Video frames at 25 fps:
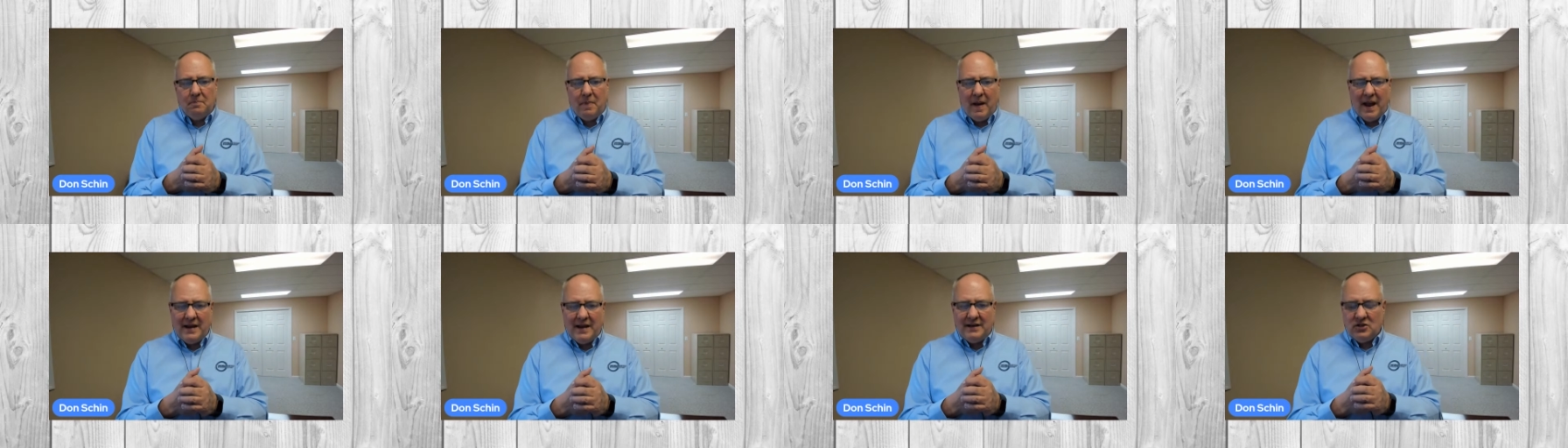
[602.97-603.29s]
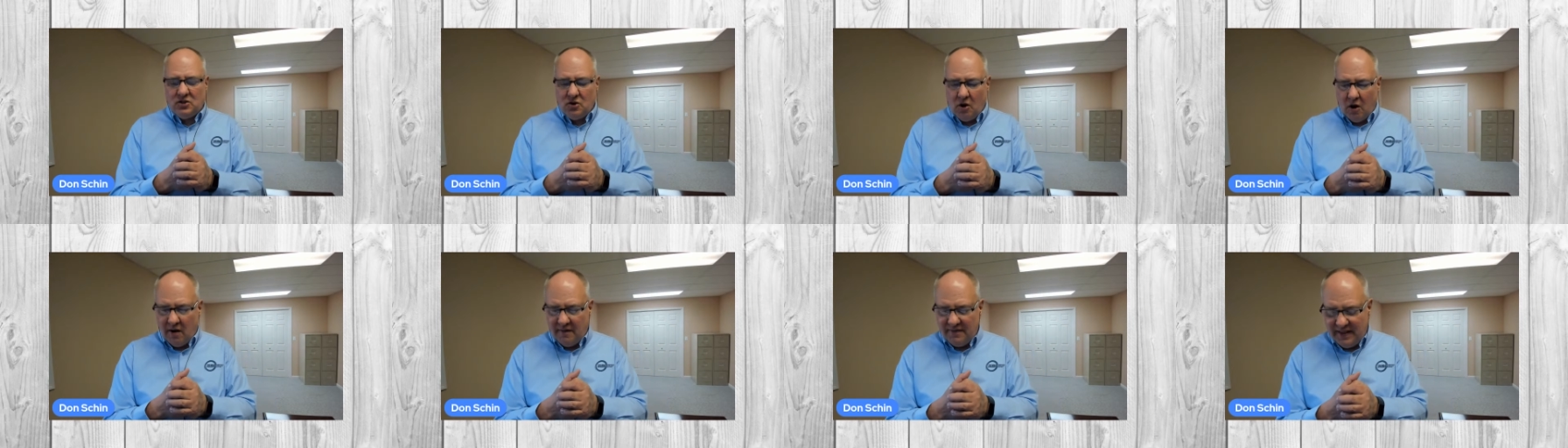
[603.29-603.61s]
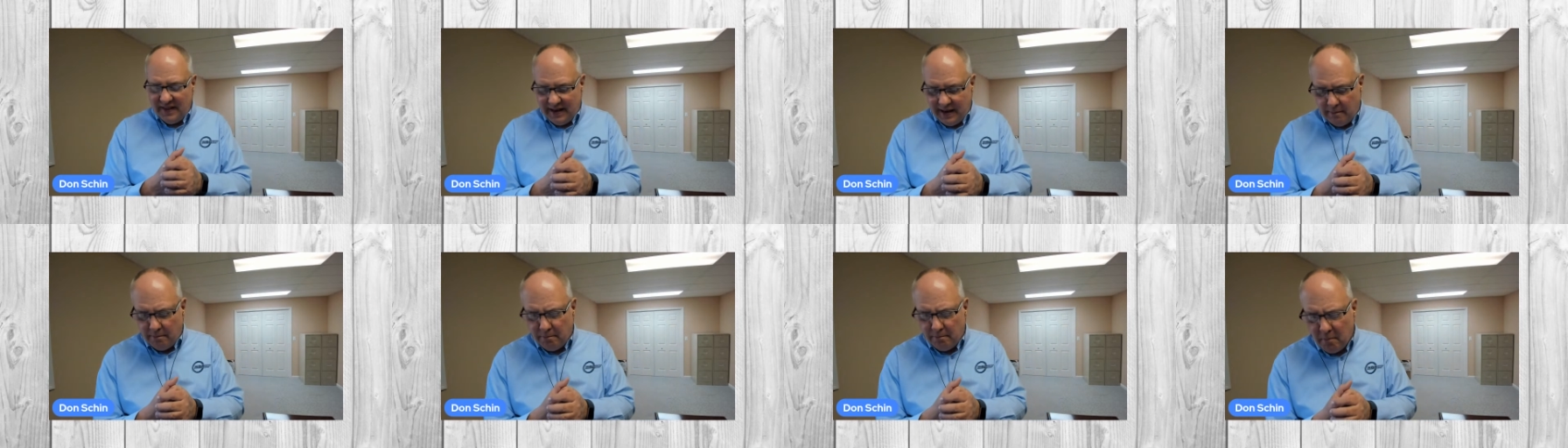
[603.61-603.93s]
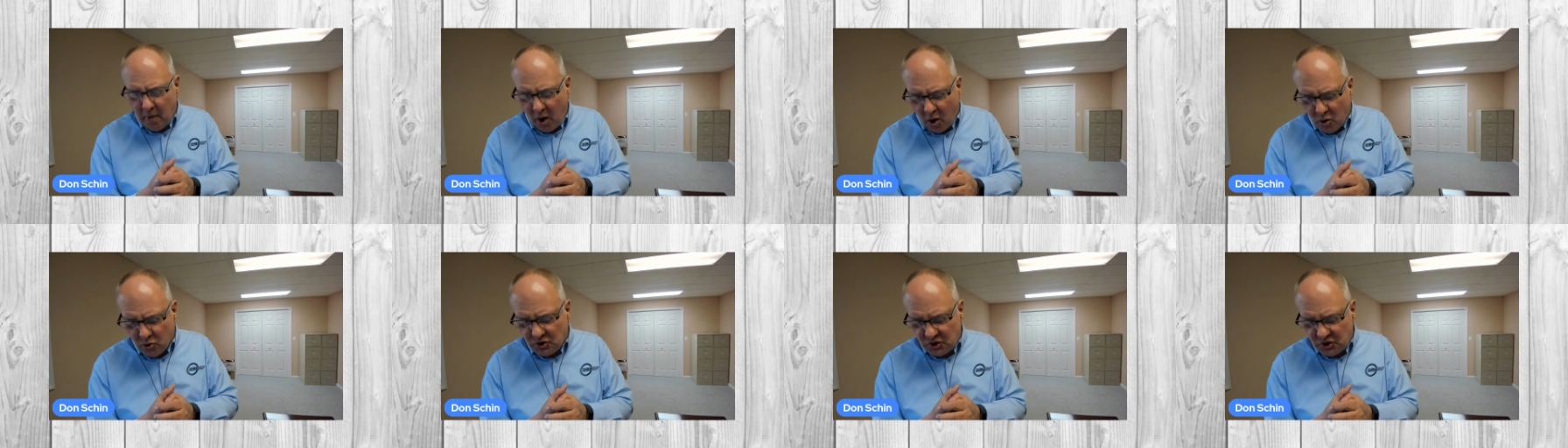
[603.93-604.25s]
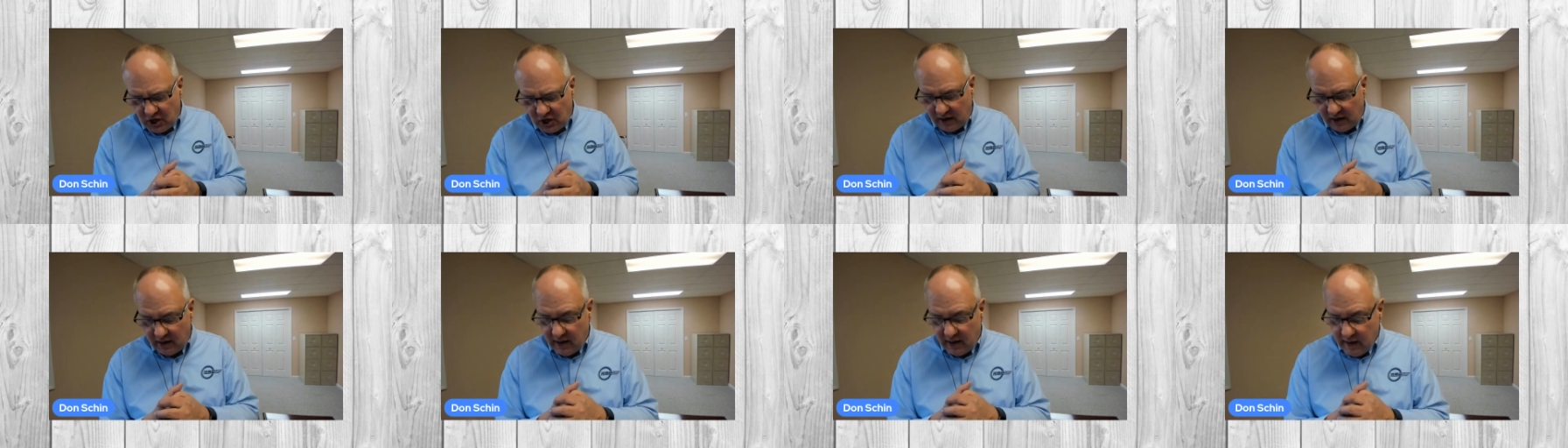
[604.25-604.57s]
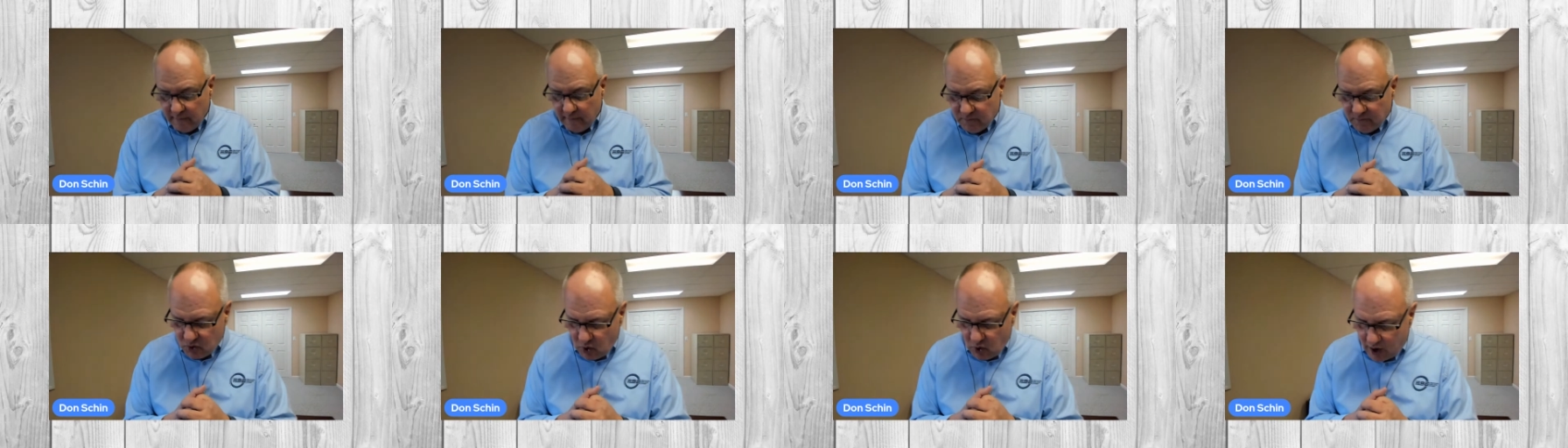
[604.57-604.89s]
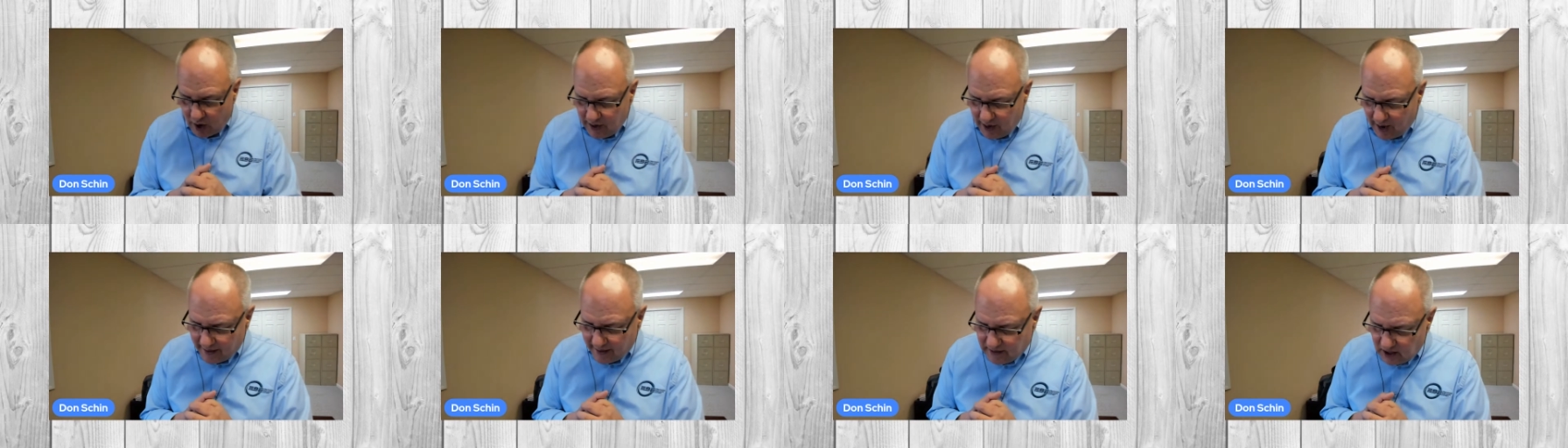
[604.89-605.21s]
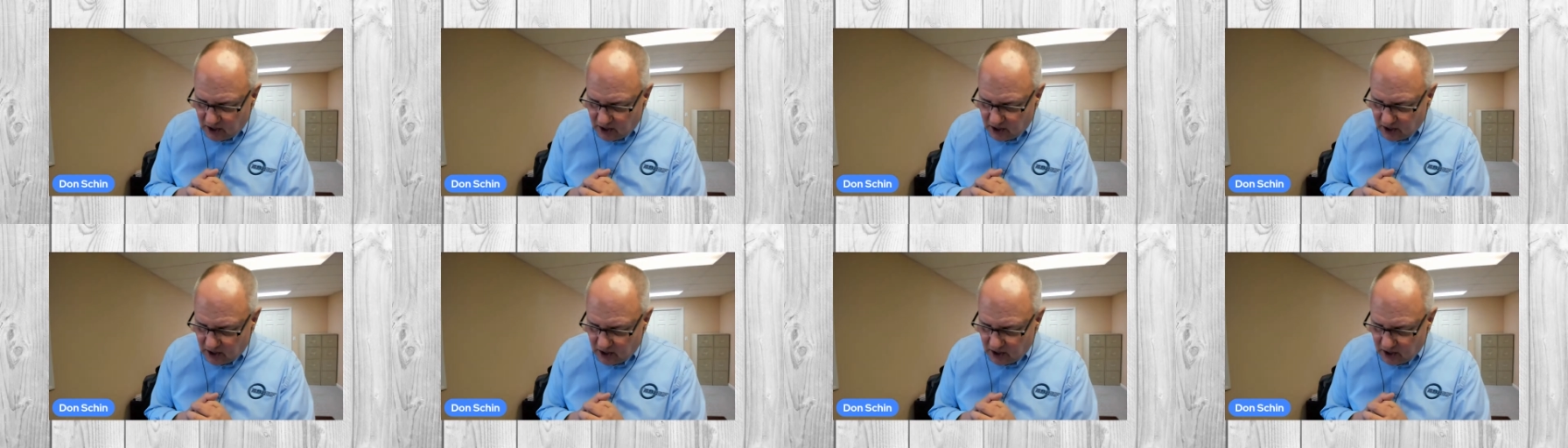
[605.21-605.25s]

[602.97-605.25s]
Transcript: based on the emotion. So I like